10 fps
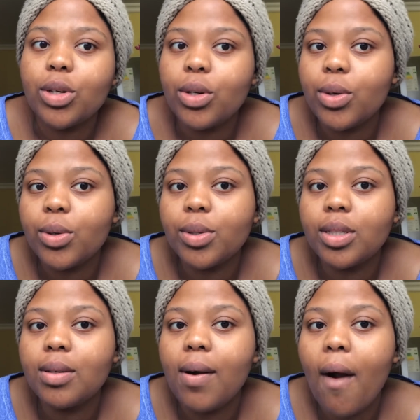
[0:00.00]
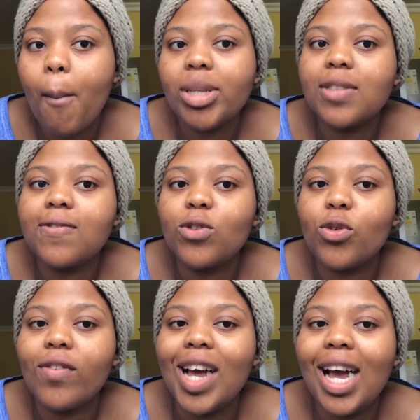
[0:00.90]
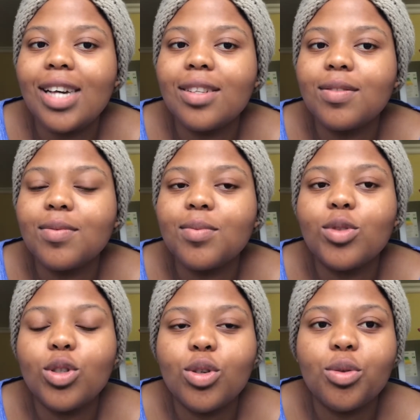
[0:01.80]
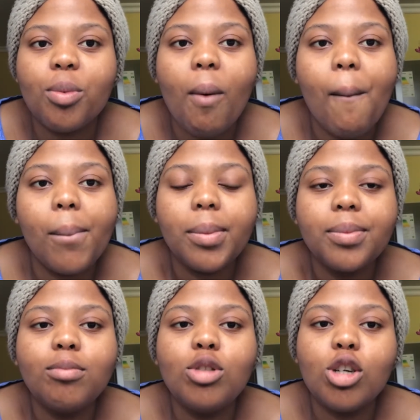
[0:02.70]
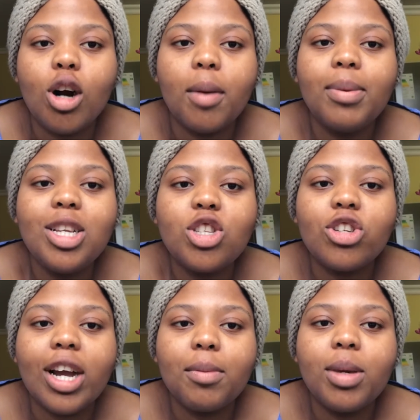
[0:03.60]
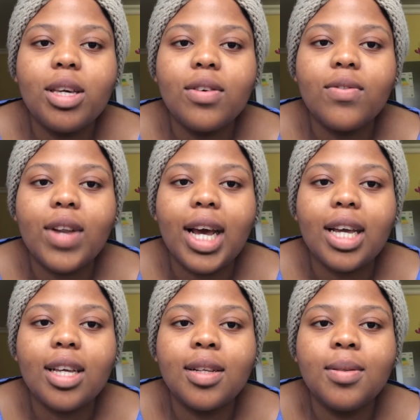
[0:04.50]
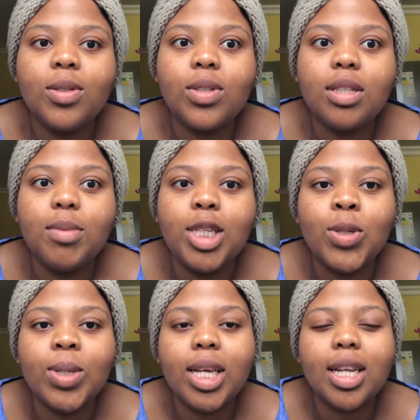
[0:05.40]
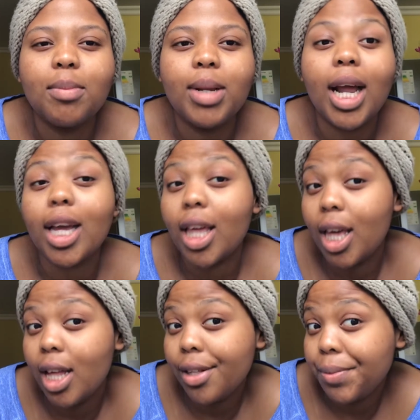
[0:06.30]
go. I must survive. So, yeah, please drag me if, like, you see me doing it and be like, girl,